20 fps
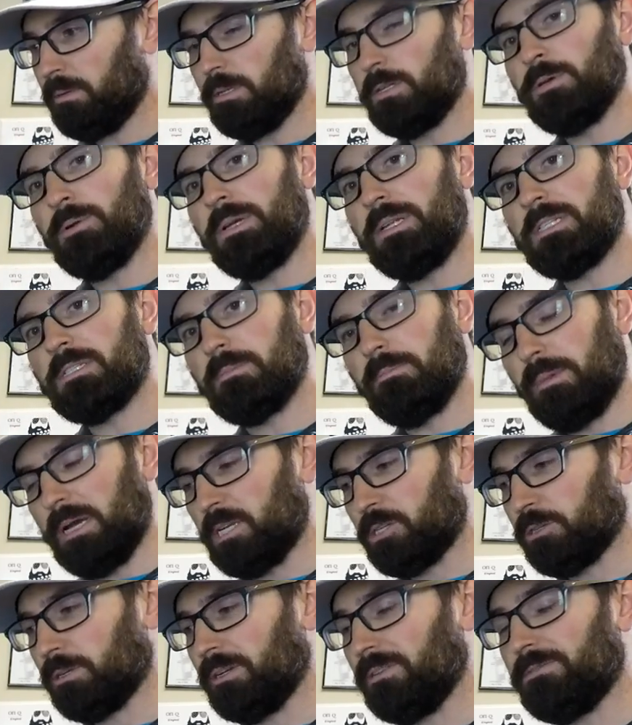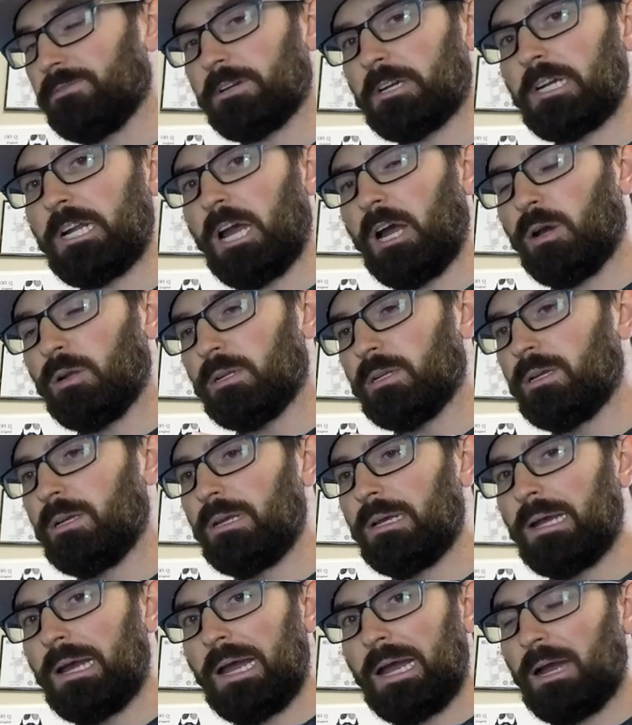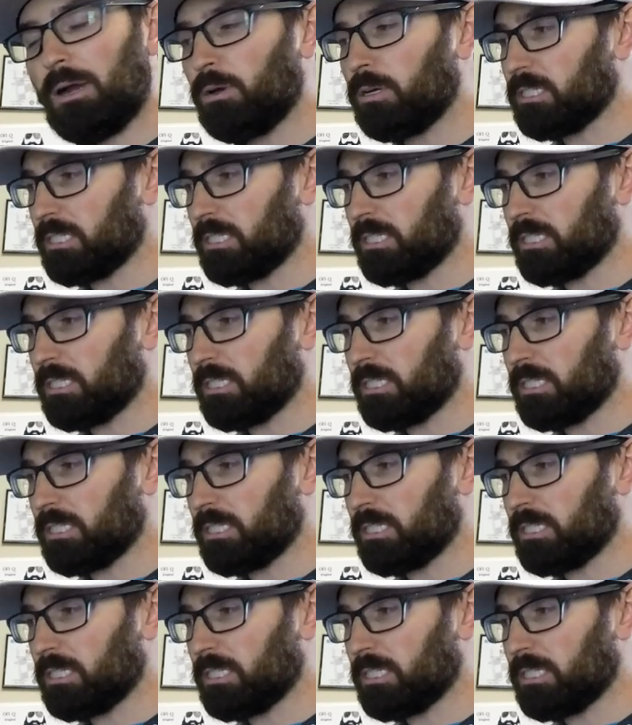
doing some measuring, figuring out how